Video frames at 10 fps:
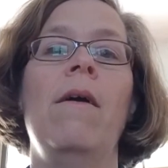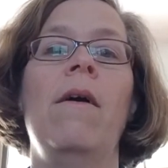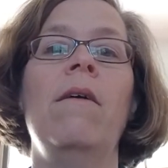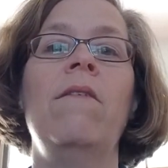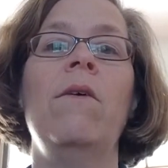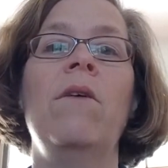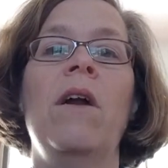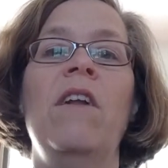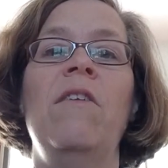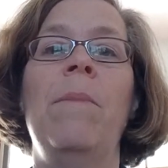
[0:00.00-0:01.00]
Also,
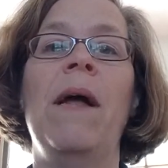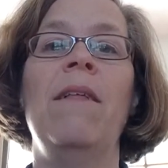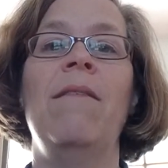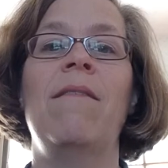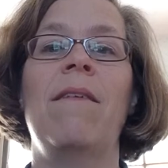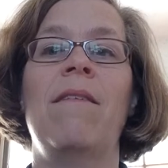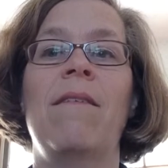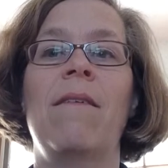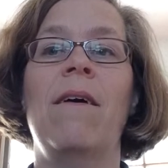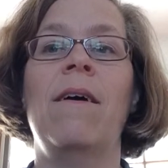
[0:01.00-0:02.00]
kind of to
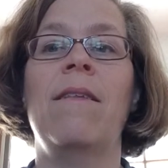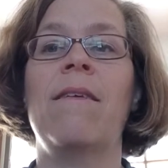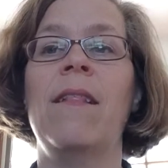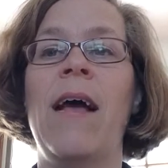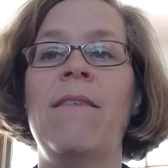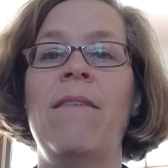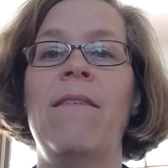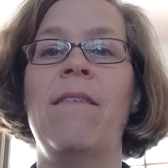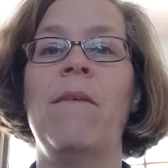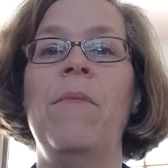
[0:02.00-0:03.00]
balance
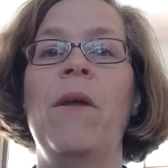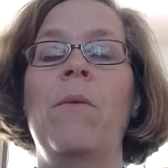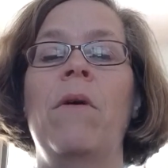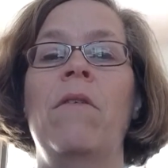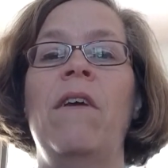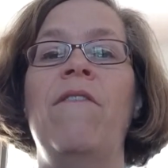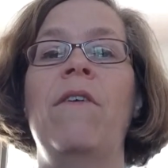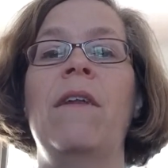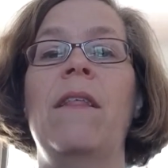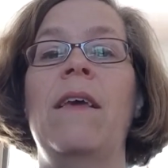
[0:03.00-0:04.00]
scholasticism, there were
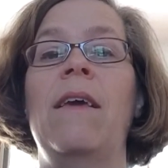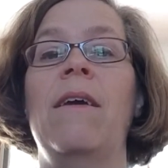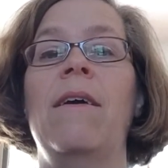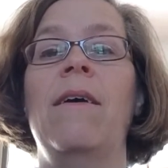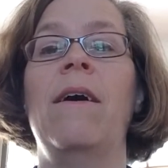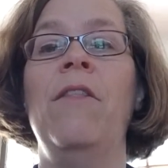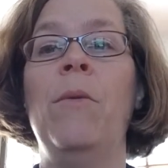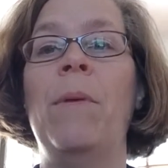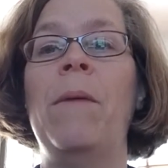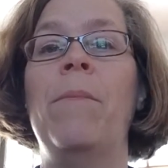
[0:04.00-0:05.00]
definitely
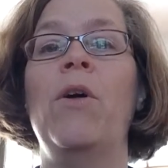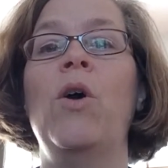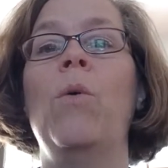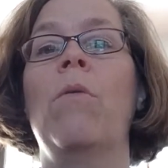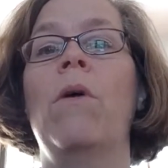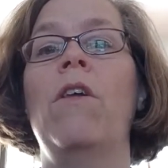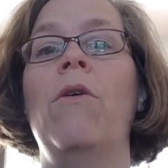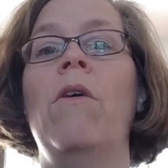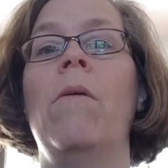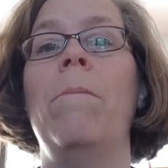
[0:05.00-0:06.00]
other people who were what
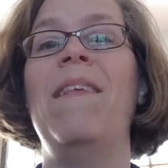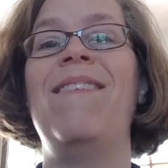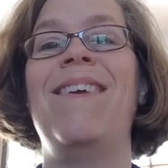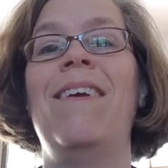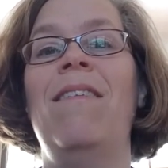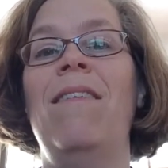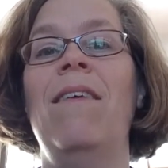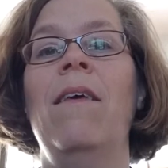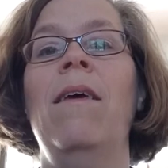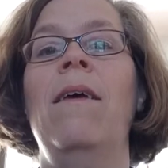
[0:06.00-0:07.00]
you call mystics.
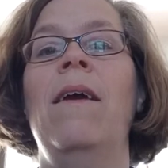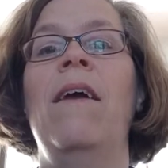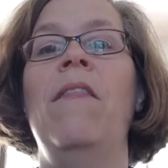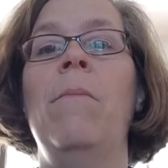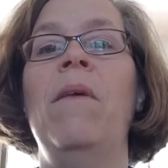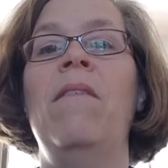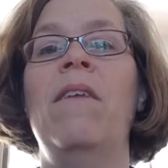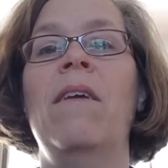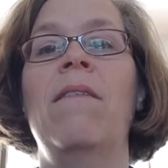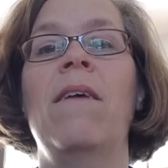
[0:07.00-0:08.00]
And the
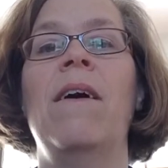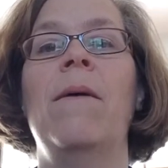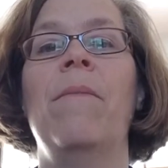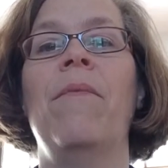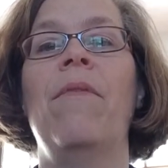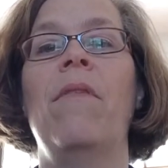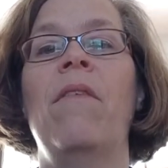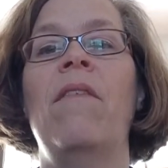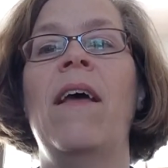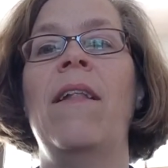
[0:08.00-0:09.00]
mystics
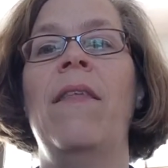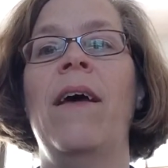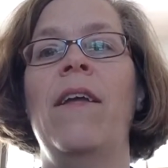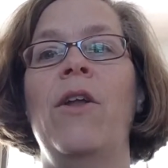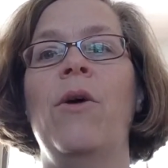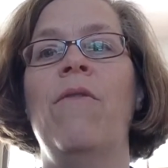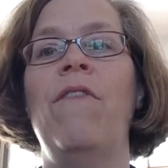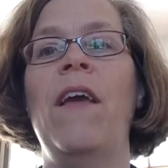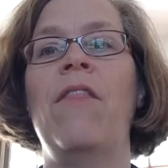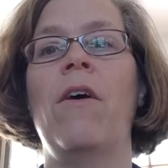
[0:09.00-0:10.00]
said that,
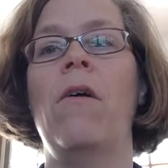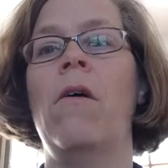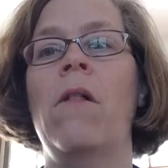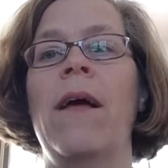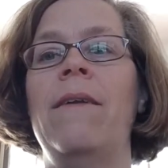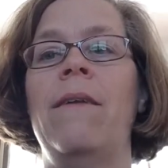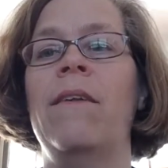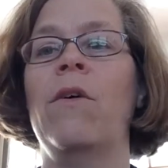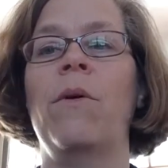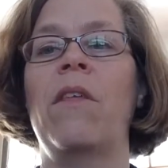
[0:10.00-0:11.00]
faith all had to
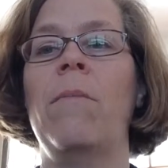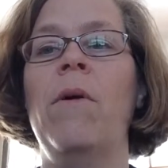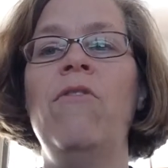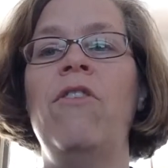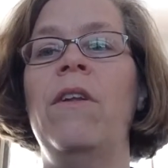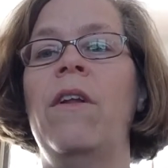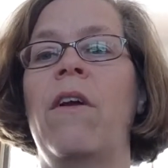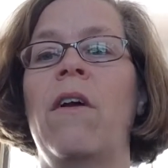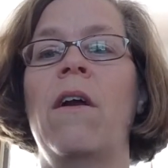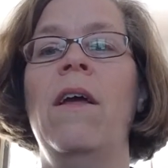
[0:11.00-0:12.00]
deal with emotion and
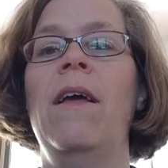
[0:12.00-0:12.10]
our